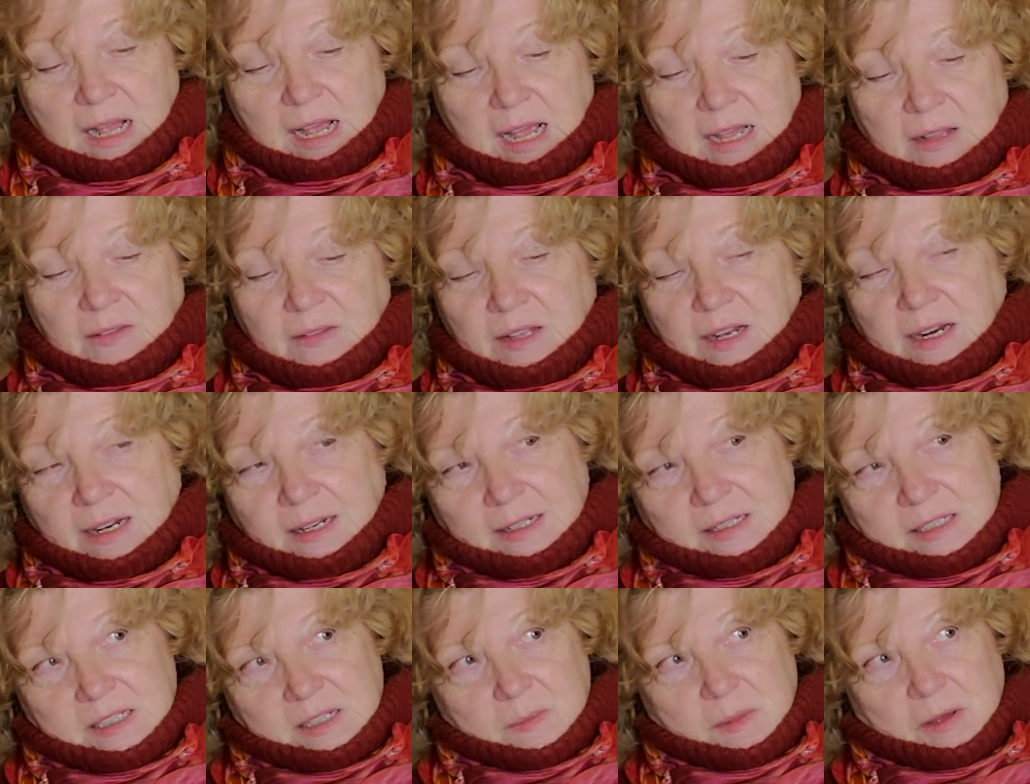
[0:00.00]
And then I
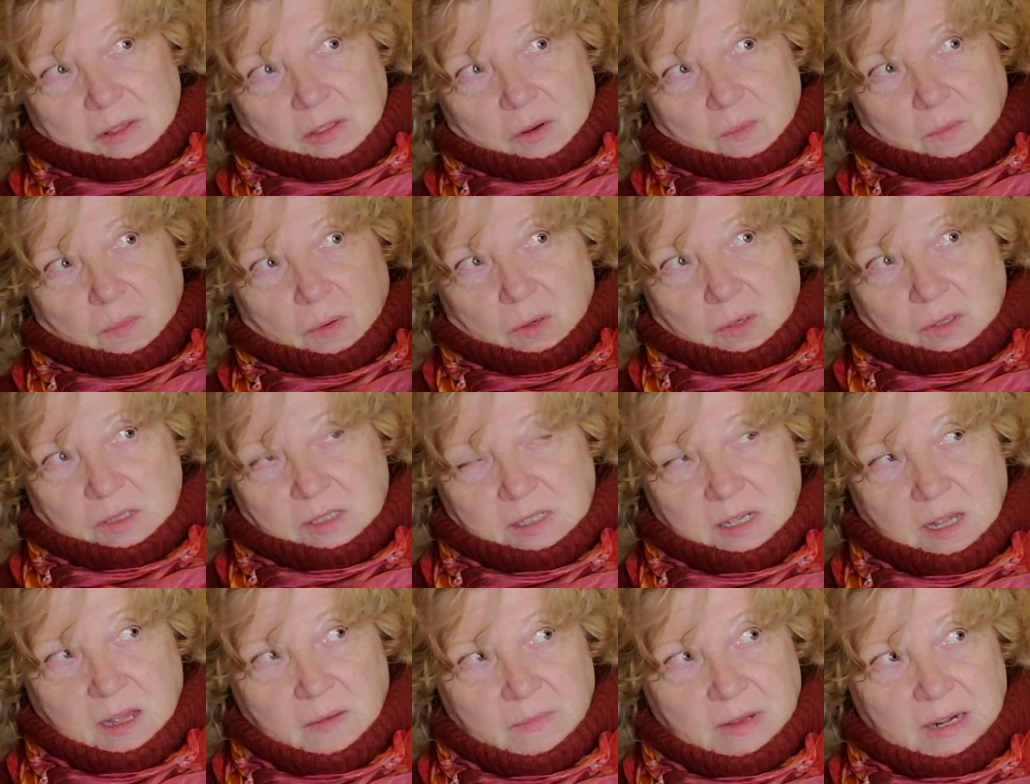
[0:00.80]
got some other birds
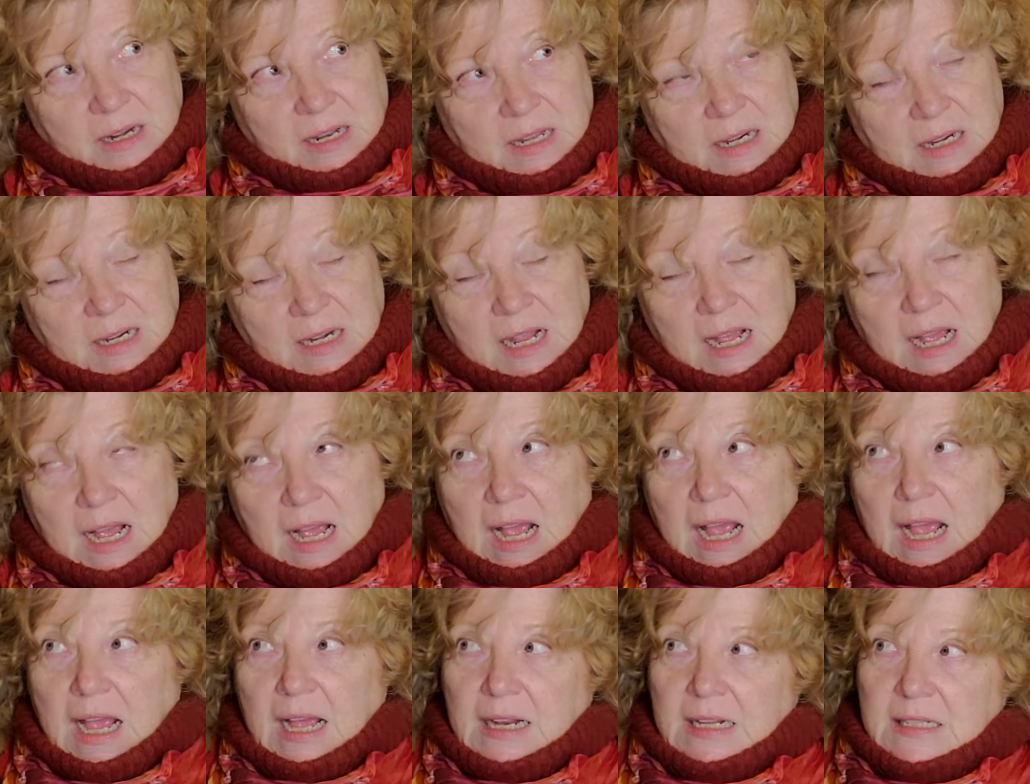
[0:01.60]
coming in.
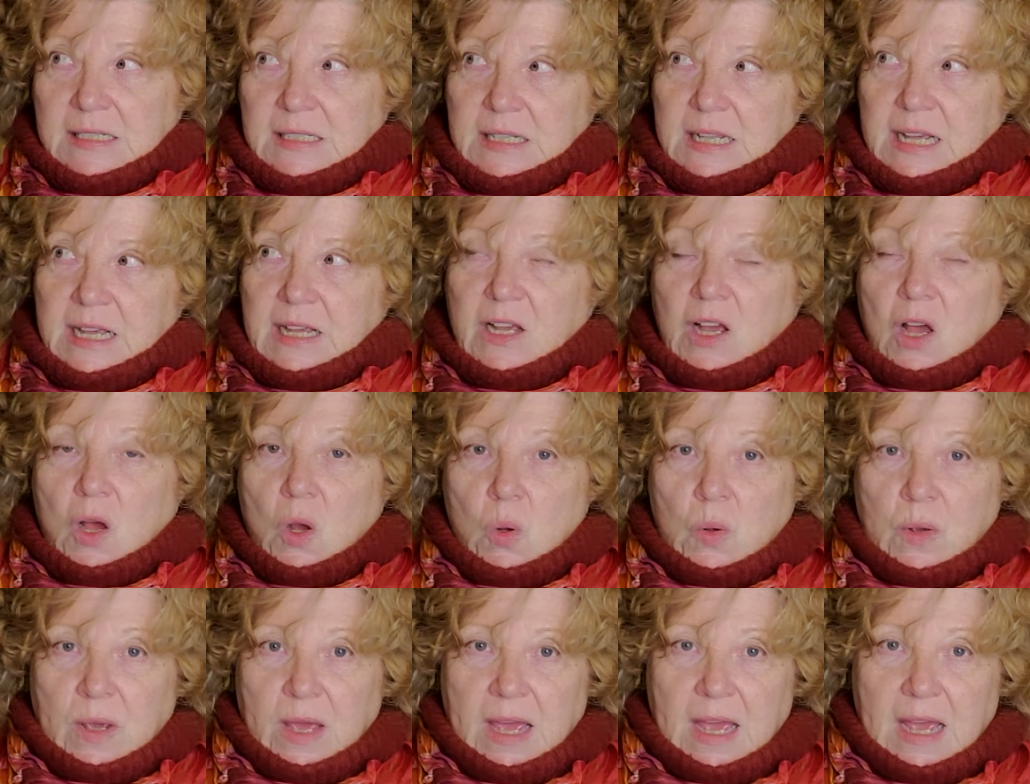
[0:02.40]
And it's like,
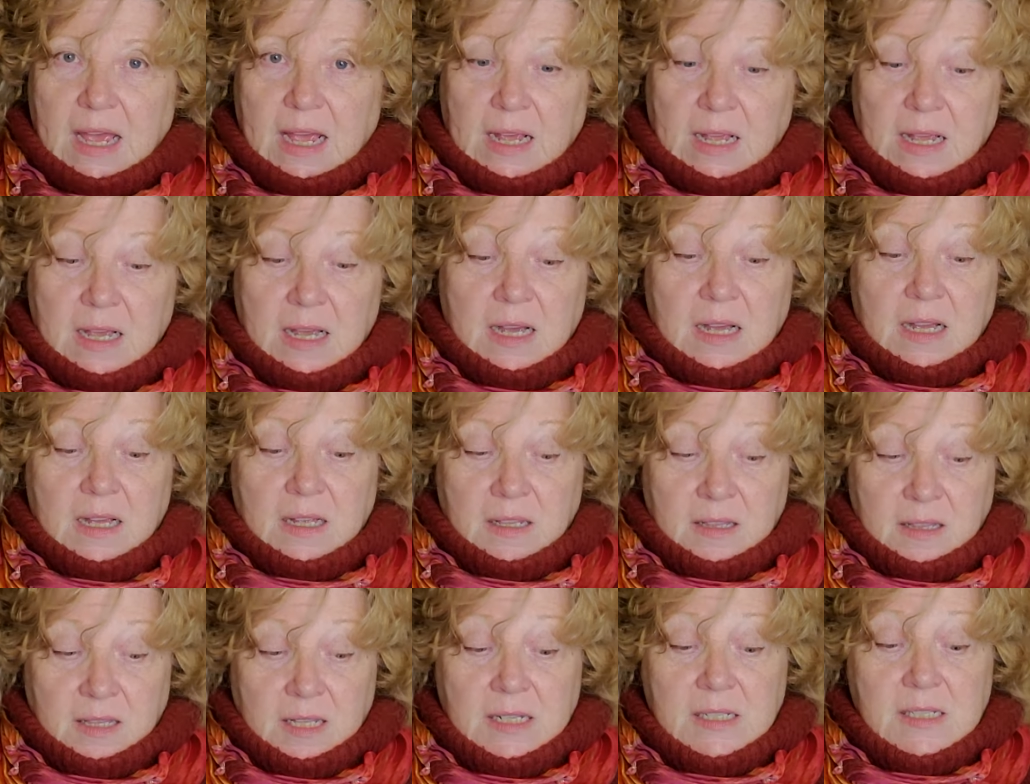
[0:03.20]
okay,
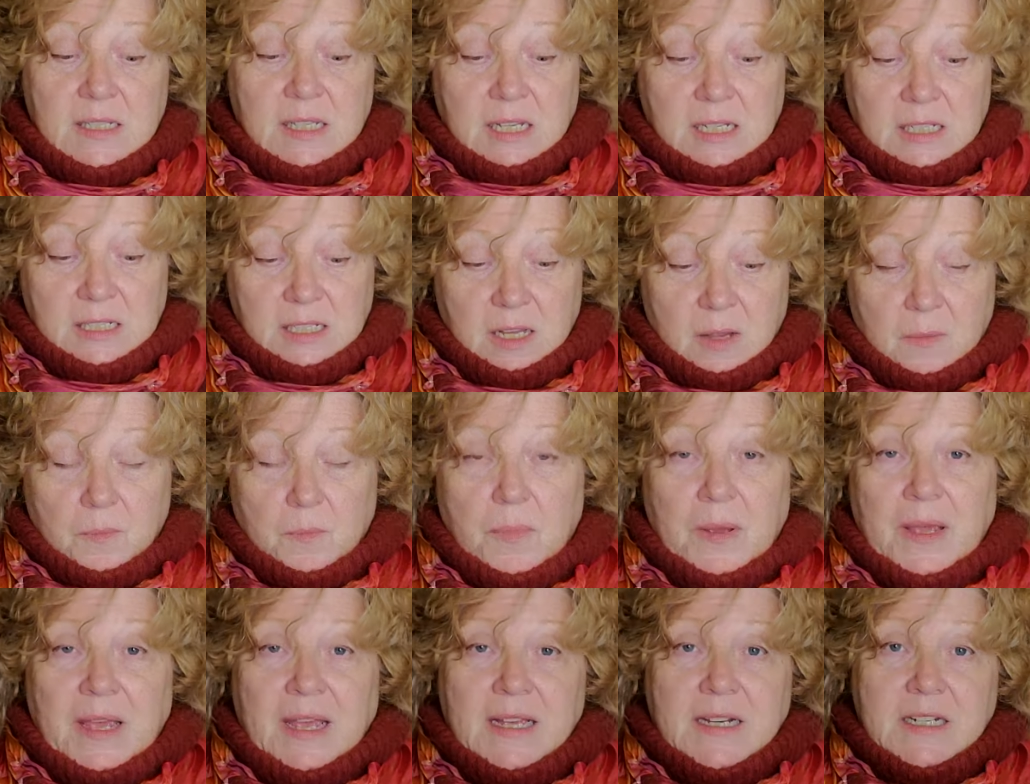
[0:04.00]
this is
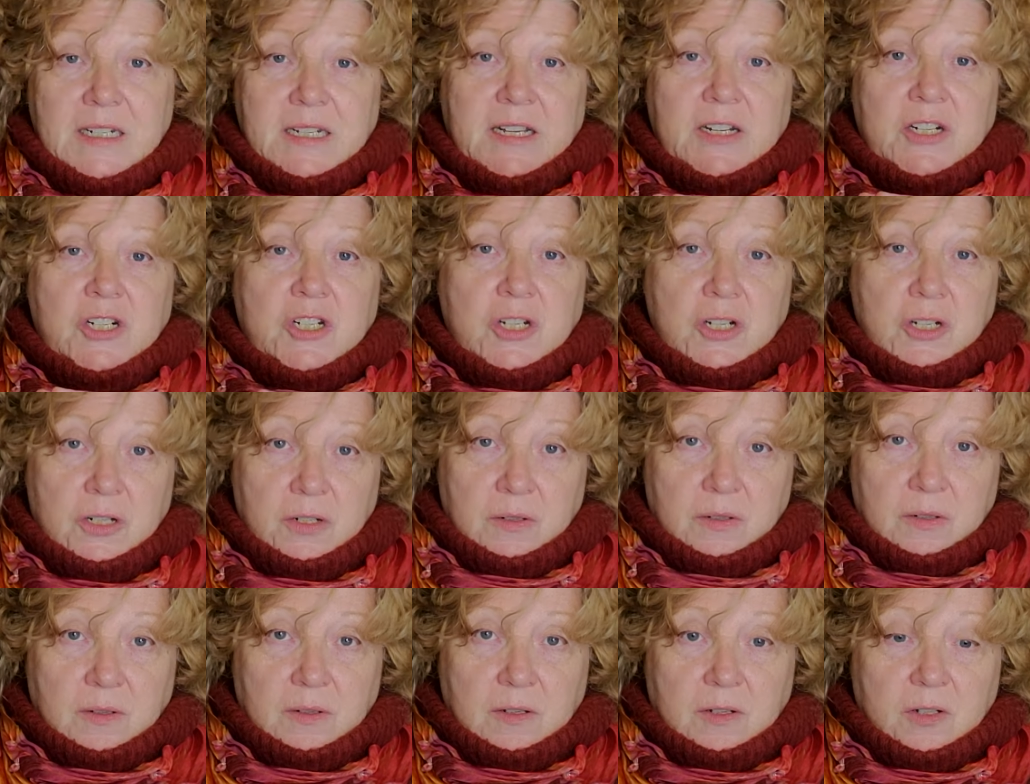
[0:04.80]
pay
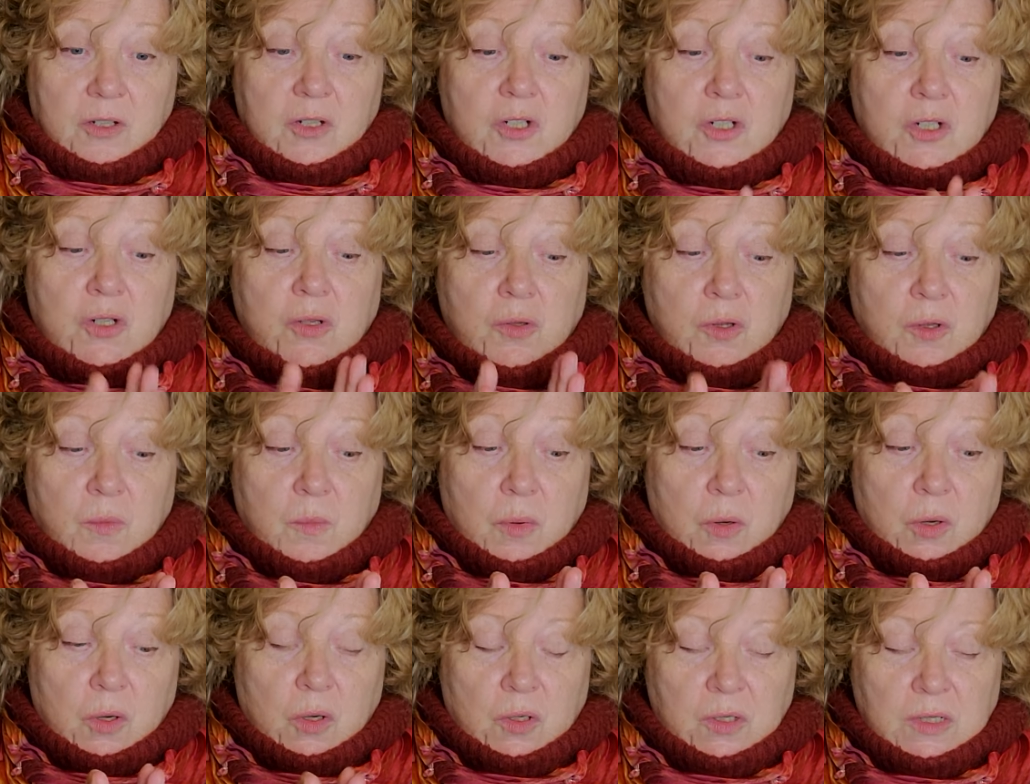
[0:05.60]
attention to the
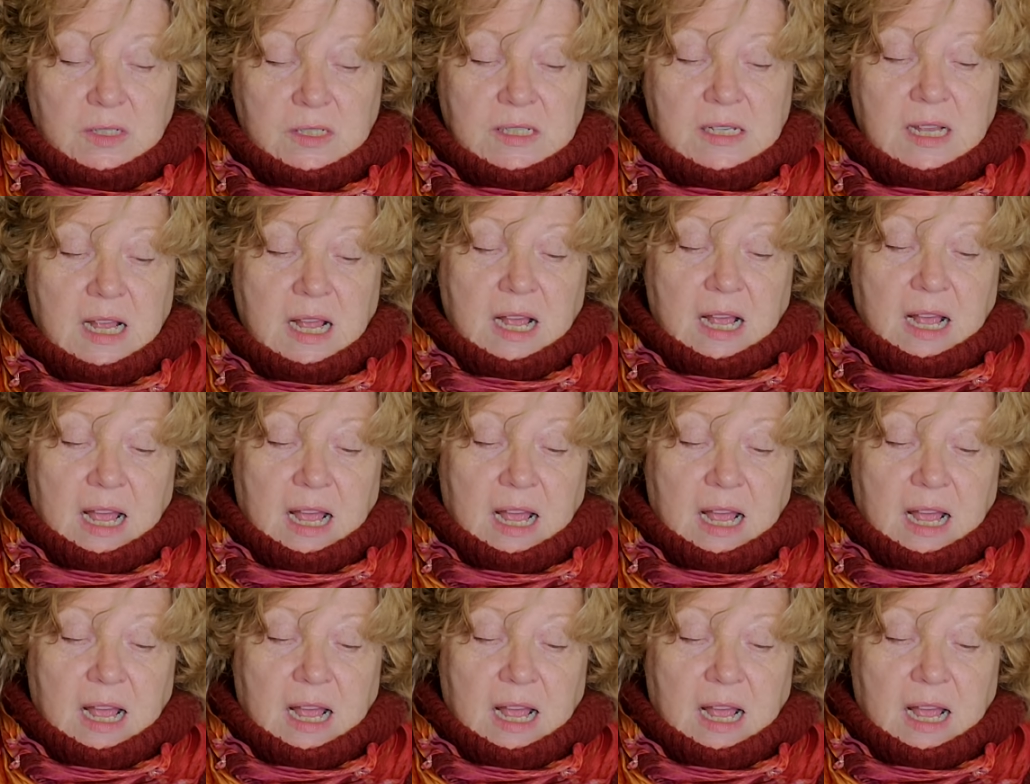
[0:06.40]
birds.